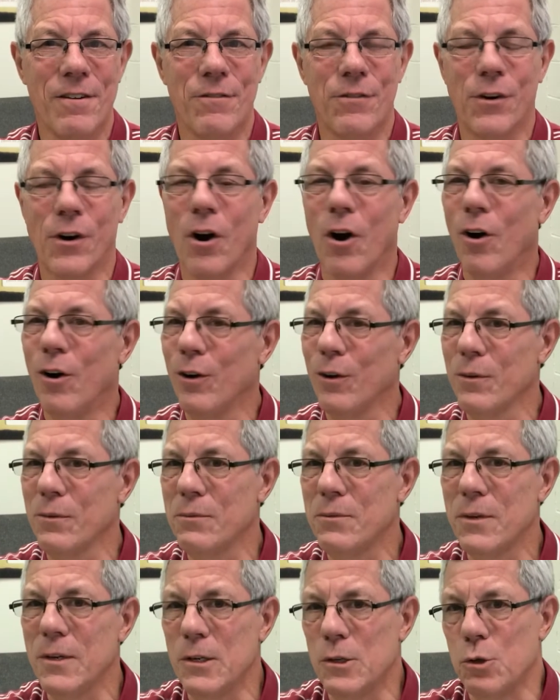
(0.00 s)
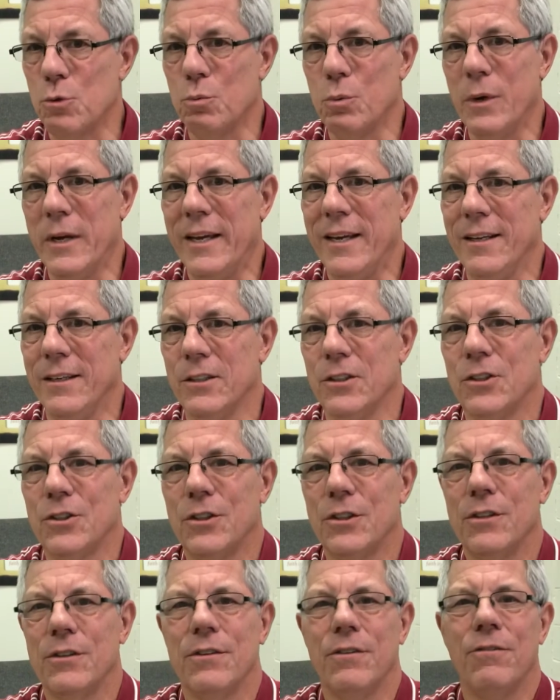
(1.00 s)
for all of these
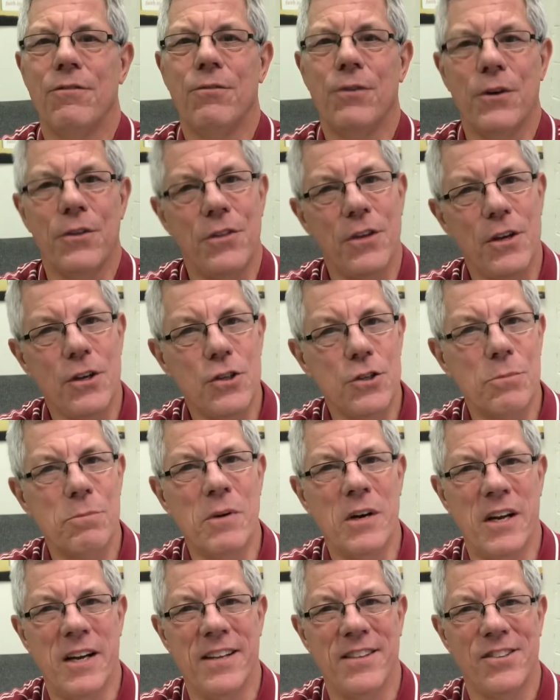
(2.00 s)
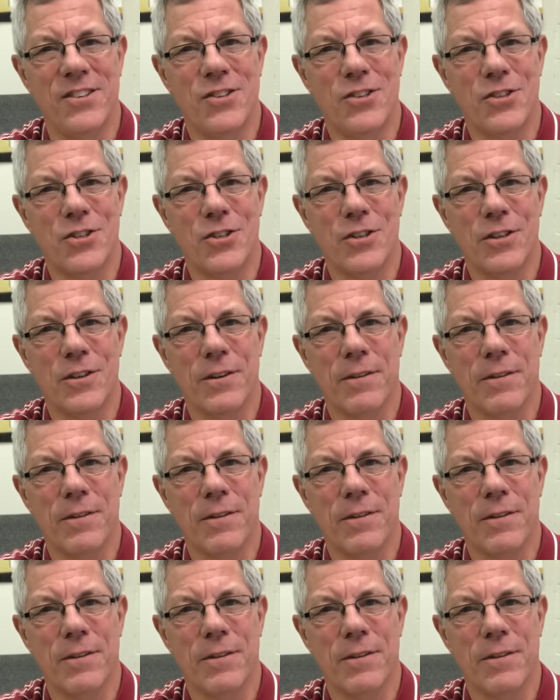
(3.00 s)
weeks, for these months.